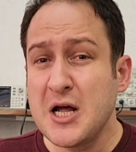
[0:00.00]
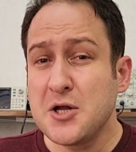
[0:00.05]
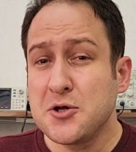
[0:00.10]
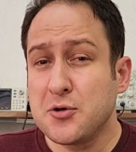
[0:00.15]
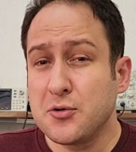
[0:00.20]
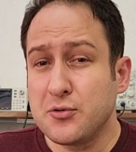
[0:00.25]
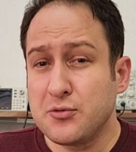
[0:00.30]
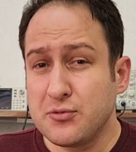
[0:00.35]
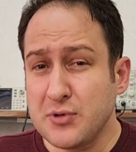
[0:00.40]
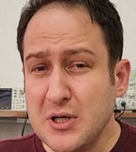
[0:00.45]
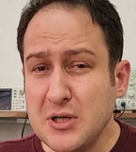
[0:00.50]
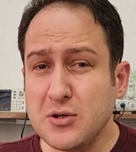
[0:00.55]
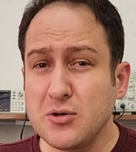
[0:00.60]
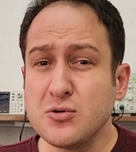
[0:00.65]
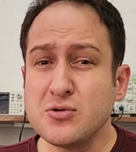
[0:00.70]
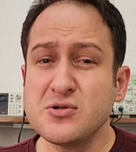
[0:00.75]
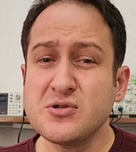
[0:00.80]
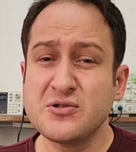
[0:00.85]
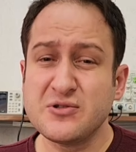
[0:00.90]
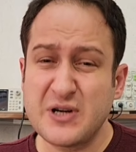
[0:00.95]
to
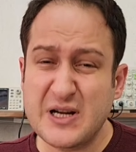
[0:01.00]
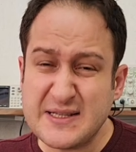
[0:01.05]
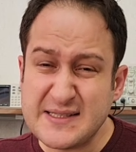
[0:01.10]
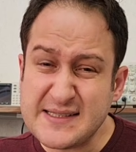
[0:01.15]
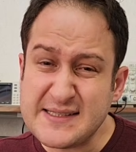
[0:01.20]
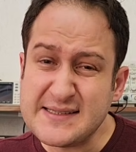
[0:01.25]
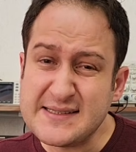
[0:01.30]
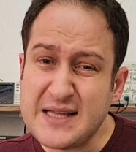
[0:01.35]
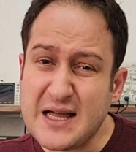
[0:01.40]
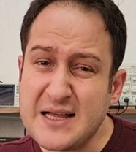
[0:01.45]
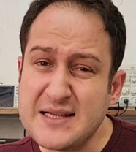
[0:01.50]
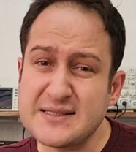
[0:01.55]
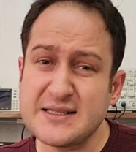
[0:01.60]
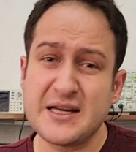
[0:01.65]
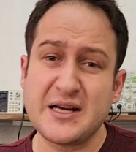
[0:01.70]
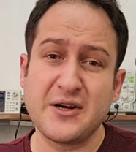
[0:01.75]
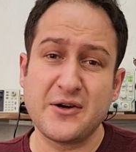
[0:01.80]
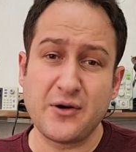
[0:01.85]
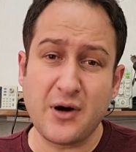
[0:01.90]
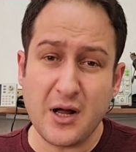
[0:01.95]
reduce resistance
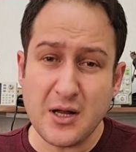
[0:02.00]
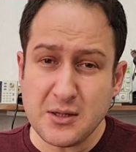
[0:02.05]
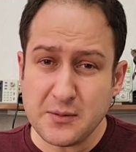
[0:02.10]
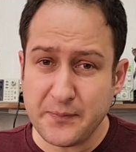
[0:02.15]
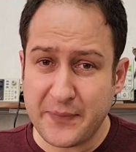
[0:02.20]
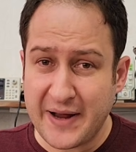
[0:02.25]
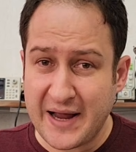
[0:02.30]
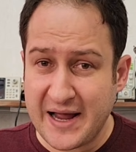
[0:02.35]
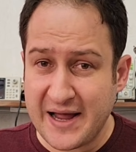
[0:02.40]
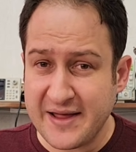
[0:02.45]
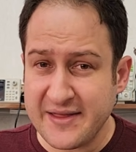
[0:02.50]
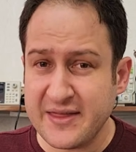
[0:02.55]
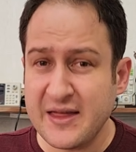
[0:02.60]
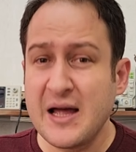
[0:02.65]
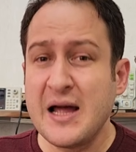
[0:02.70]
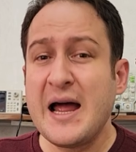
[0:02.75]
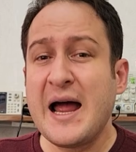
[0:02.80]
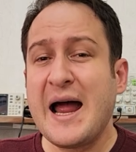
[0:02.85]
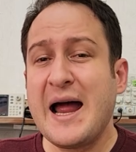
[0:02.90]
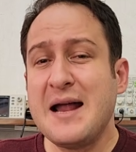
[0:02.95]
in ground path
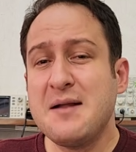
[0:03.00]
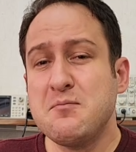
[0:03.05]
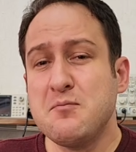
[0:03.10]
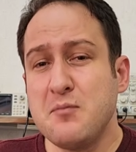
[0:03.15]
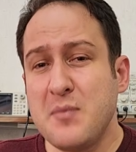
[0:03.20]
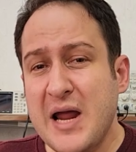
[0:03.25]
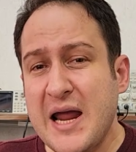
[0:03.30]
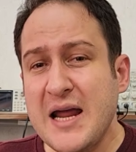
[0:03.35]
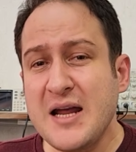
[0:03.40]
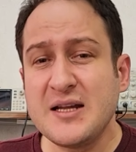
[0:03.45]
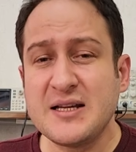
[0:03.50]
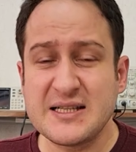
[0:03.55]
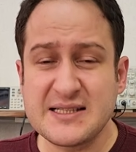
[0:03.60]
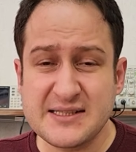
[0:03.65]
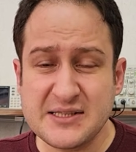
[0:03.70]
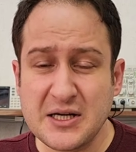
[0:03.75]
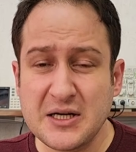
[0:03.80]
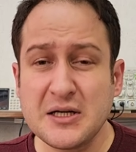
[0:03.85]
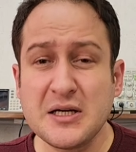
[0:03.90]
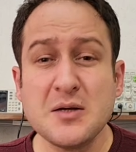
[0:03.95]
and make the
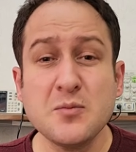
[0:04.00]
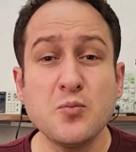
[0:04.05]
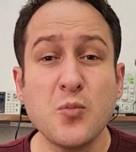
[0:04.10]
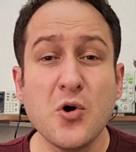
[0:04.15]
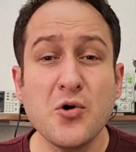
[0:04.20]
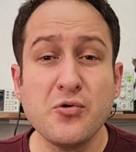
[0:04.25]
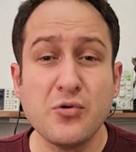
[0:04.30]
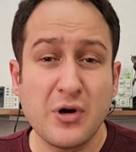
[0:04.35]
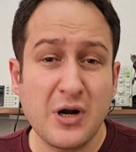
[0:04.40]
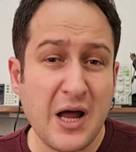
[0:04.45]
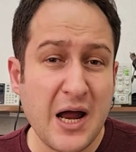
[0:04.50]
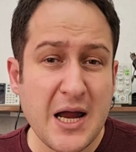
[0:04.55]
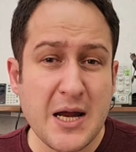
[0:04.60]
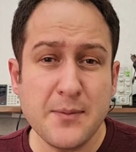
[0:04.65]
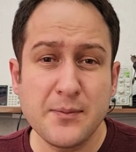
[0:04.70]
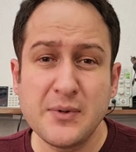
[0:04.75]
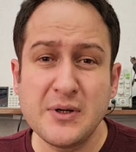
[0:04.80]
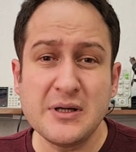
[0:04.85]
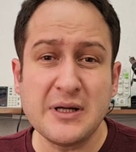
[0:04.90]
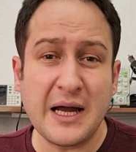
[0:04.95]
circuit more
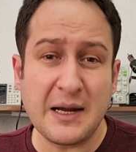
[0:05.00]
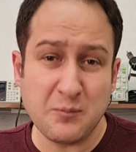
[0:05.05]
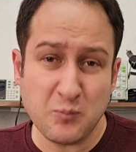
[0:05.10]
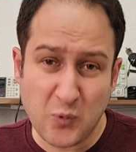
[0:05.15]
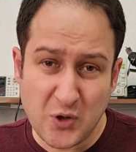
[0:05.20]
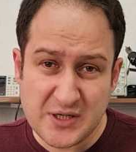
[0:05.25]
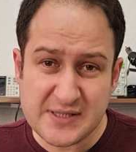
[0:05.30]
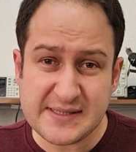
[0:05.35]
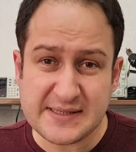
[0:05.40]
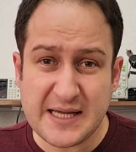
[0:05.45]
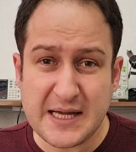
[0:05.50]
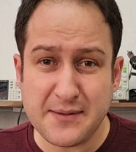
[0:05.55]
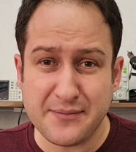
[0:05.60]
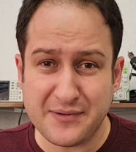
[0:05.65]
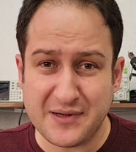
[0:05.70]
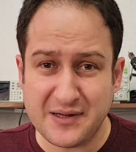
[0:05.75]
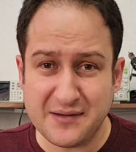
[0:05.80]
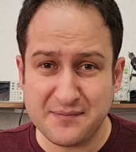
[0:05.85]
reliable and more stable.